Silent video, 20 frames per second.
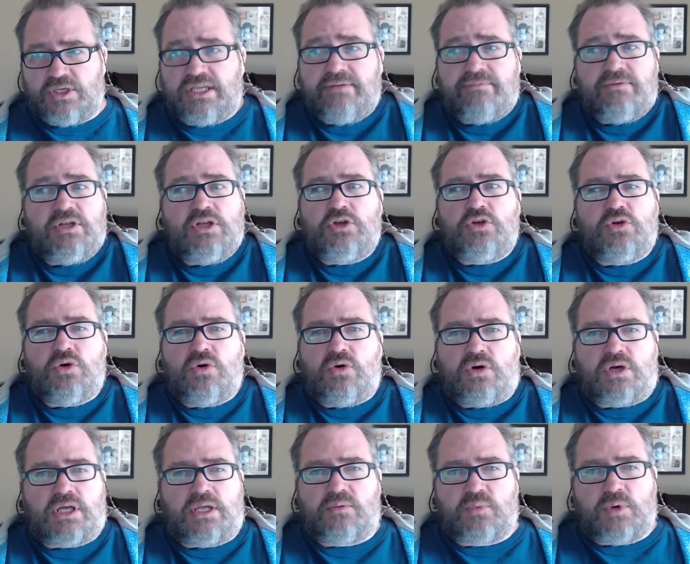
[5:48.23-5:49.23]
Even in New
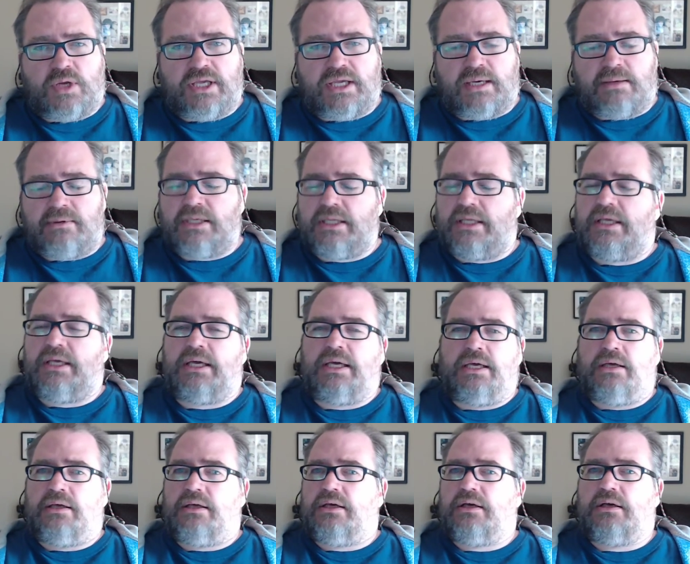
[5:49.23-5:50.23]
York, I'd wake up like,
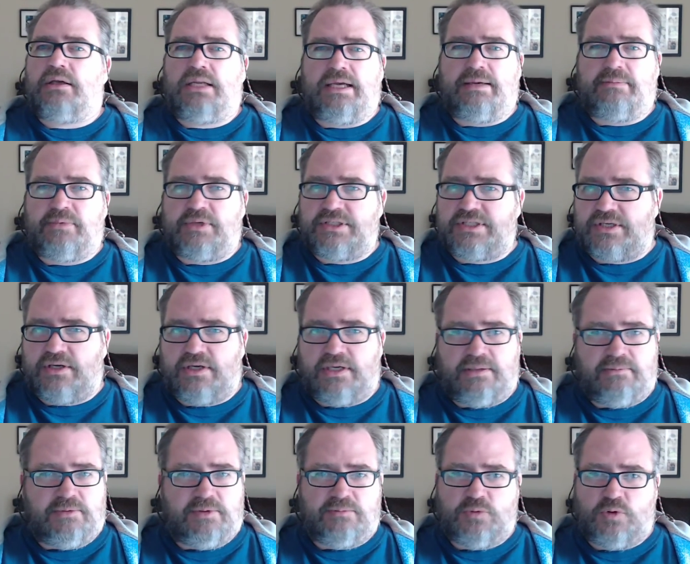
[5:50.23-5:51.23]
I've got to have my time
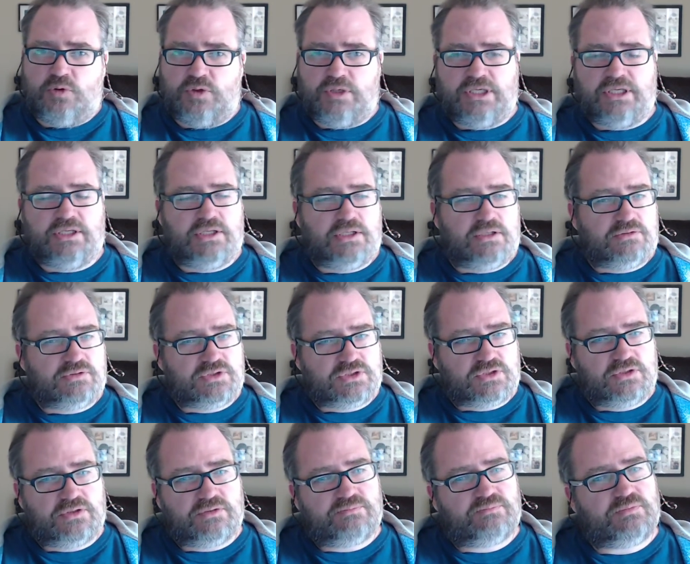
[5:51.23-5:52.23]
in the morning, you know, just got
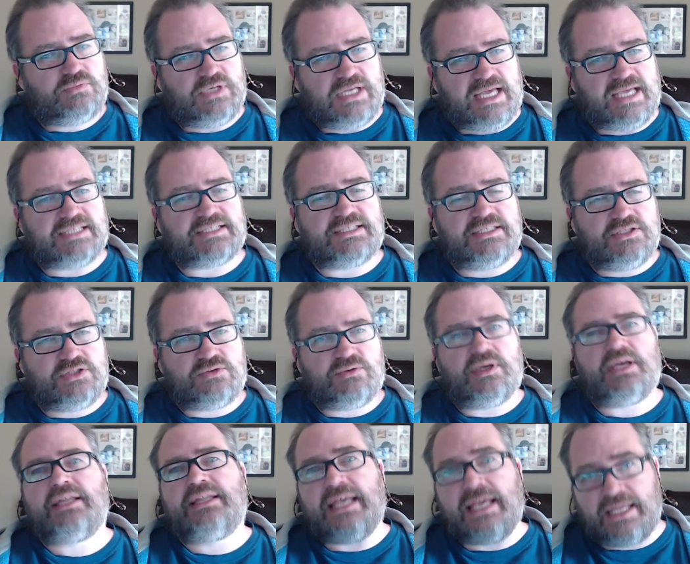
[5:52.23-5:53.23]
to relax into it,
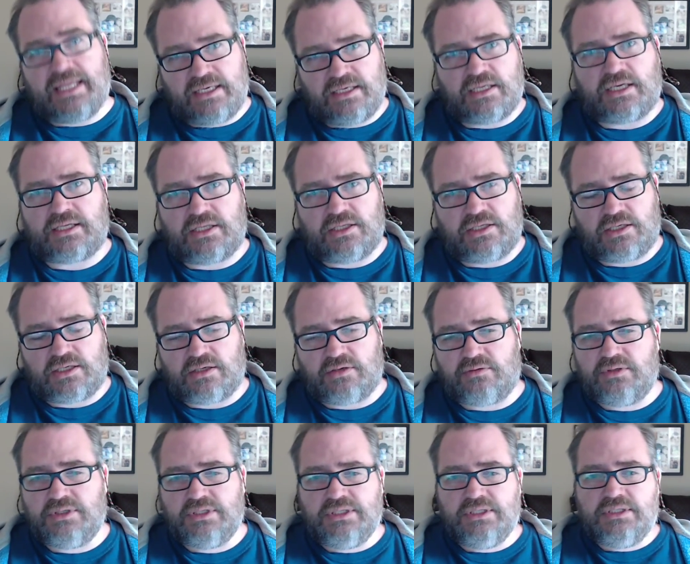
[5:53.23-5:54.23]
and then I can go.
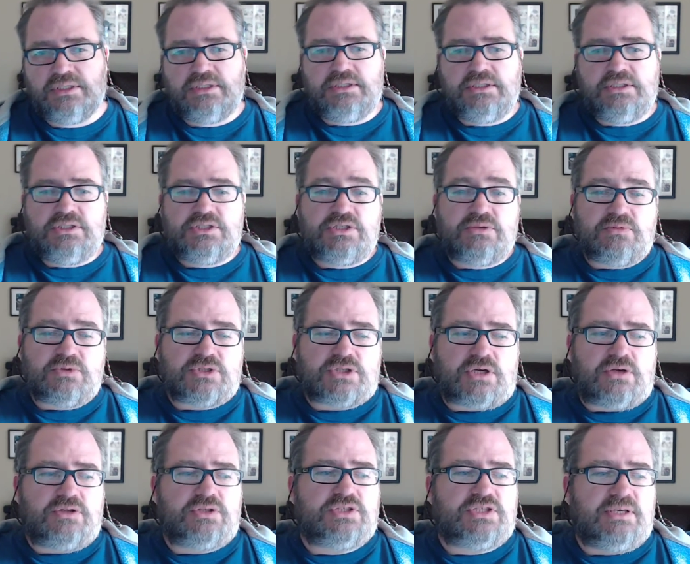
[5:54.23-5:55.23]
She wanted to go
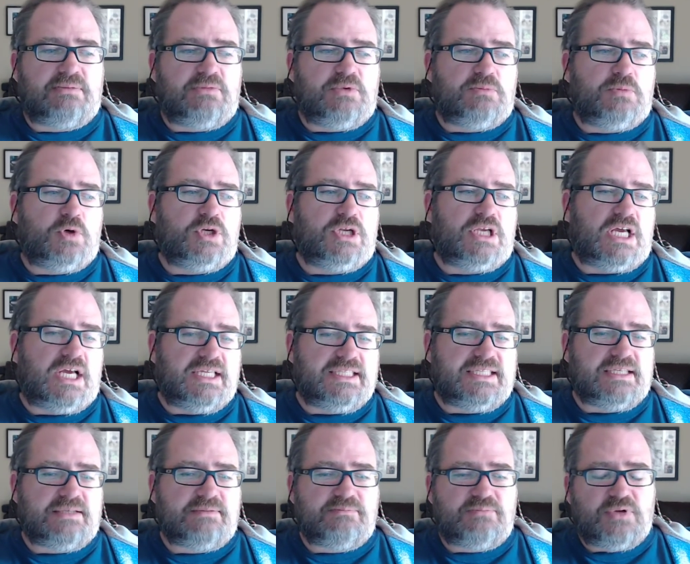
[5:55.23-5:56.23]
to the gym in the morning, I
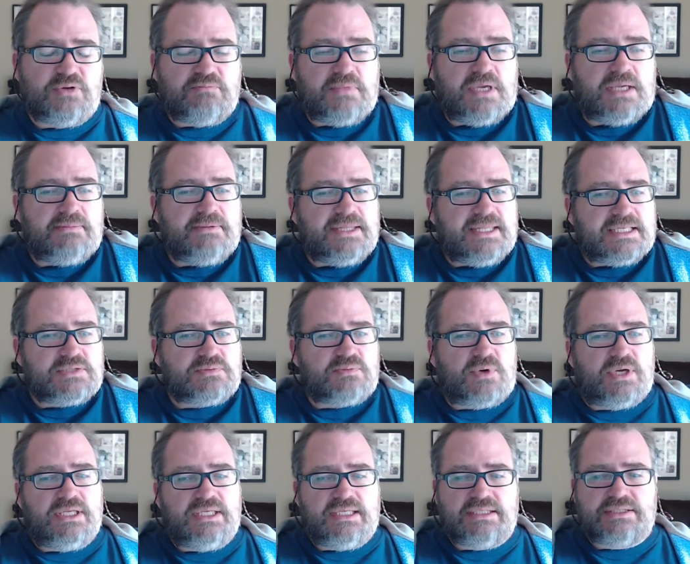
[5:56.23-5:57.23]
didn't. But maybe that's what
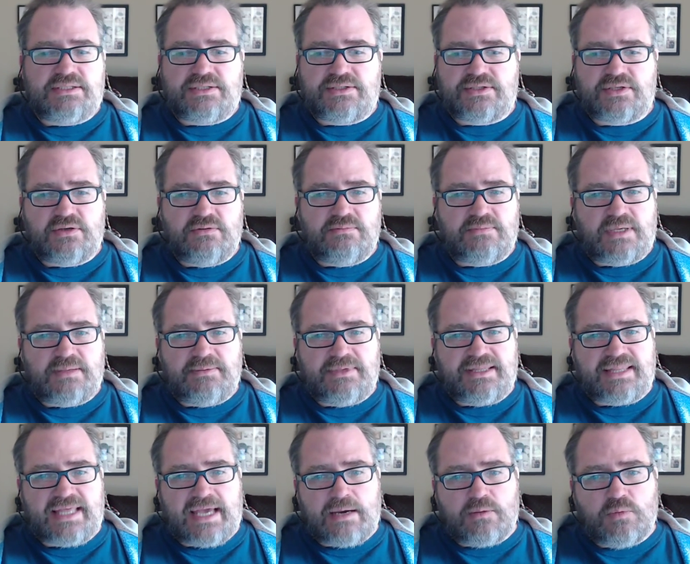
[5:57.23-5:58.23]
I need to do. Maybe
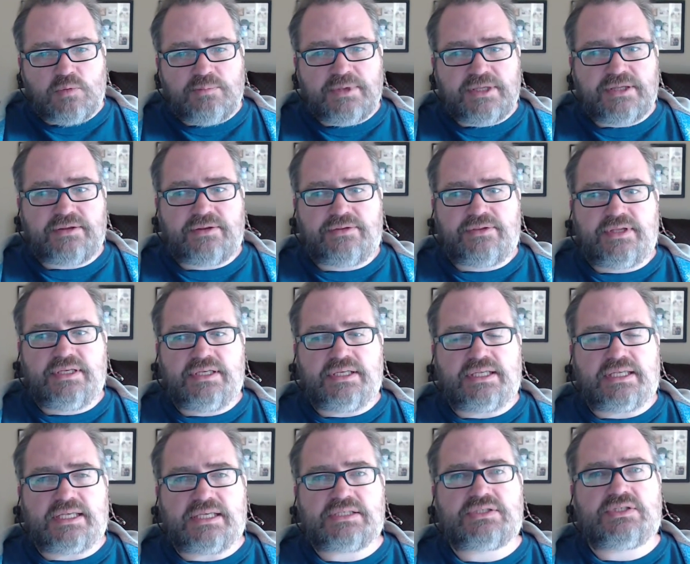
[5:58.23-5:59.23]
that will be the thing that
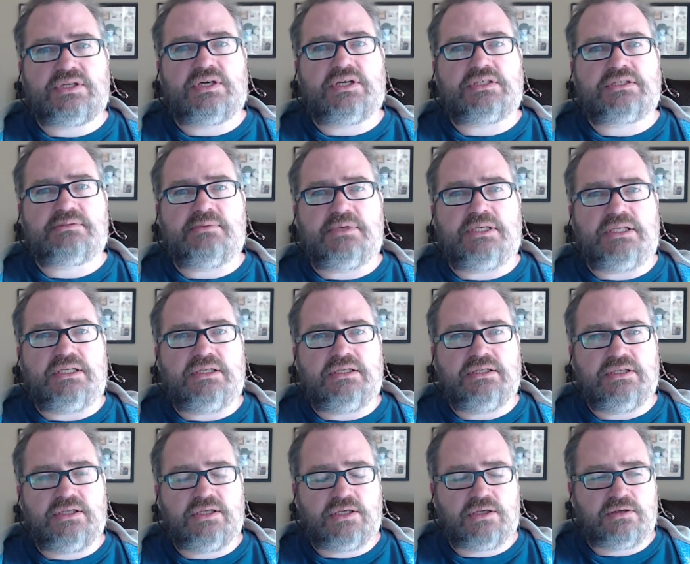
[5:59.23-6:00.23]
kickstarts me,
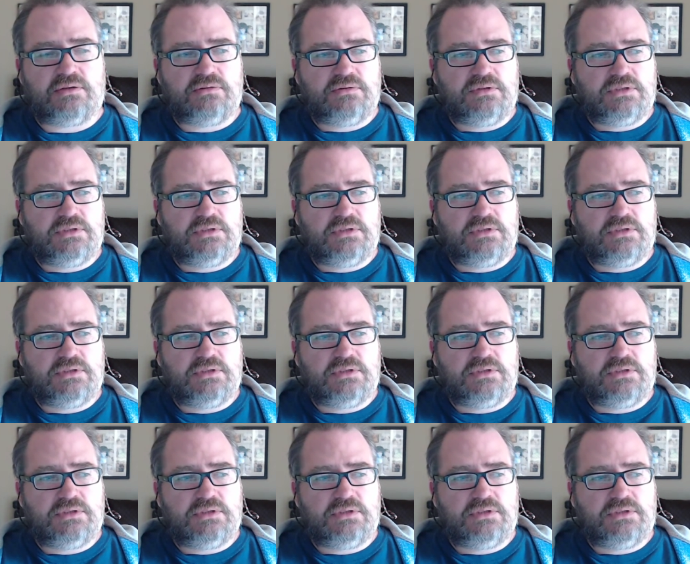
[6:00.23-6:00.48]
you know?